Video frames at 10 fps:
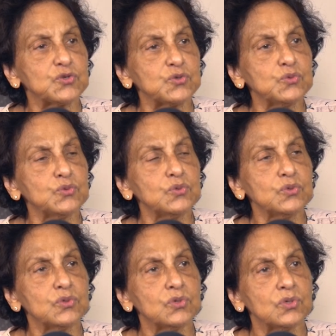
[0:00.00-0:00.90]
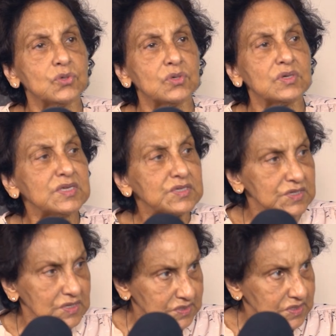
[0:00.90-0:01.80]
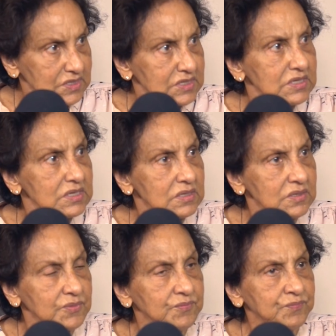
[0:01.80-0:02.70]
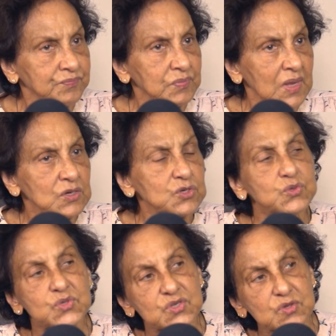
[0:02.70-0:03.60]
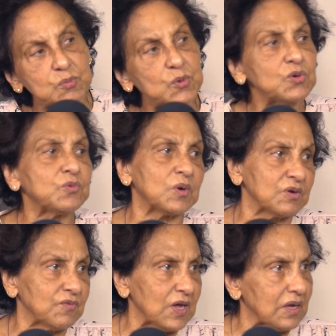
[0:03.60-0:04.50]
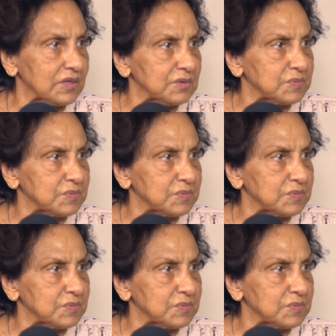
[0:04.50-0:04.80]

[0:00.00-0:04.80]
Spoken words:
through necessity to support one of our other